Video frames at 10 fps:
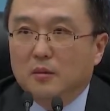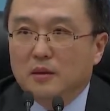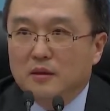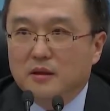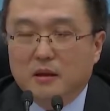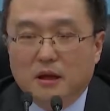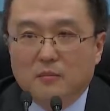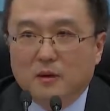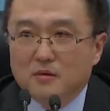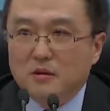with
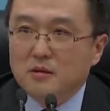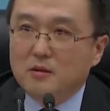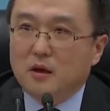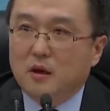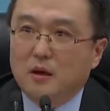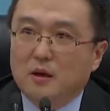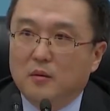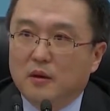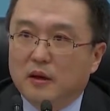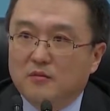the measures
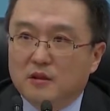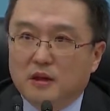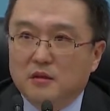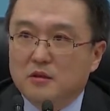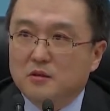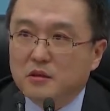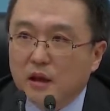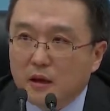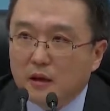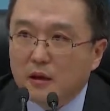we have started to
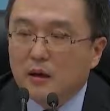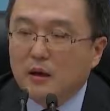take,